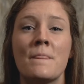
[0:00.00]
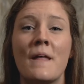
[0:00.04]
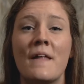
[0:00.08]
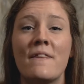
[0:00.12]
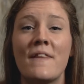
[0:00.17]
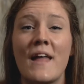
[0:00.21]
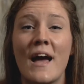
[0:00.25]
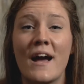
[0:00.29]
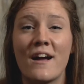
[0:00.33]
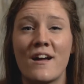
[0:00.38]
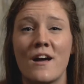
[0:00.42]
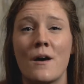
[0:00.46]

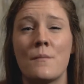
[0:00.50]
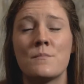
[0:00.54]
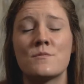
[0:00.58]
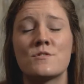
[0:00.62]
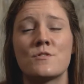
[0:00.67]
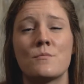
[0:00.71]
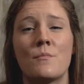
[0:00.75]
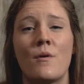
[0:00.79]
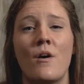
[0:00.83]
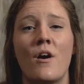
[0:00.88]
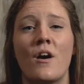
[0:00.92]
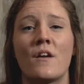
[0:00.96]
and that
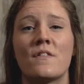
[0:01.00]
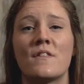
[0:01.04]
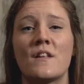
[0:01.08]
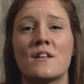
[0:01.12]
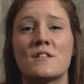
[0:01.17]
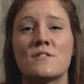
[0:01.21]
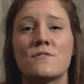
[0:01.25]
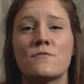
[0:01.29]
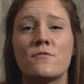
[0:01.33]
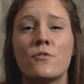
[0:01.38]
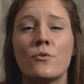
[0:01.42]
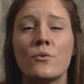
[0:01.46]
comes from a heart
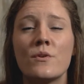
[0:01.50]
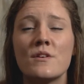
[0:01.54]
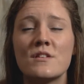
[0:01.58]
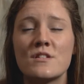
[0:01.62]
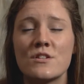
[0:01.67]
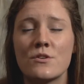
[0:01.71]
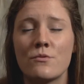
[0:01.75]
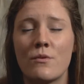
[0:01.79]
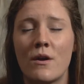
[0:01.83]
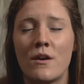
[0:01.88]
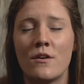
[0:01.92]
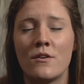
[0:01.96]
that's fully
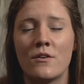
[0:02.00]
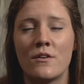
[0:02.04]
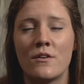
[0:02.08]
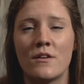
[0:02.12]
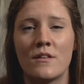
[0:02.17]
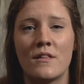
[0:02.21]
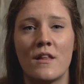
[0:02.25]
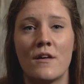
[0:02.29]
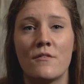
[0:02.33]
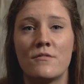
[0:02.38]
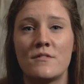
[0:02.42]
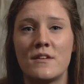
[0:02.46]
surrendered
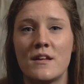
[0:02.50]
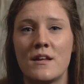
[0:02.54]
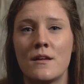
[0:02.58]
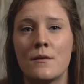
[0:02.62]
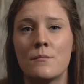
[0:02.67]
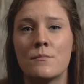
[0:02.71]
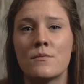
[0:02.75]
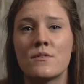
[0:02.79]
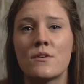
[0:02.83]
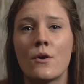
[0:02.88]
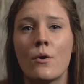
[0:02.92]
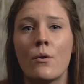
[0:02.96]
in love to
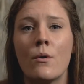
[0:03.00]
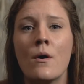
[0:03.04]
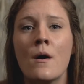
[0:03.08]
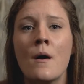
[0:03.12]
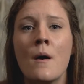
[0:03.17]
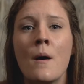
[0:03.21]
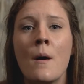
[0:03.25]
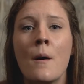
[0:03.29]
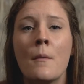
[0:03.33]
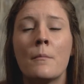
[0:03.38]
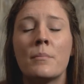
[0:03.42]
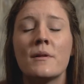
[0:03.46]
Him. So
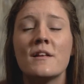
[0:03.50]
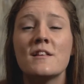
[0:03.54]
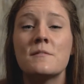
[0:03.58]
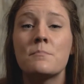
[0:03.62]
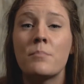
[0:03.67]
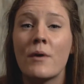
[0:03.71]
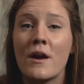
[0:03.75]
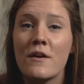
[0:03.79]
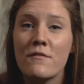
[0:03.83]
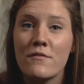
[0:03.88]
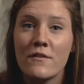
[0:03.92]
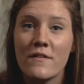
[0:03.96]
please
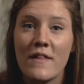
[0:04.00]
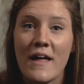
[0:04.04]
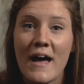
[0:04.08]
pray for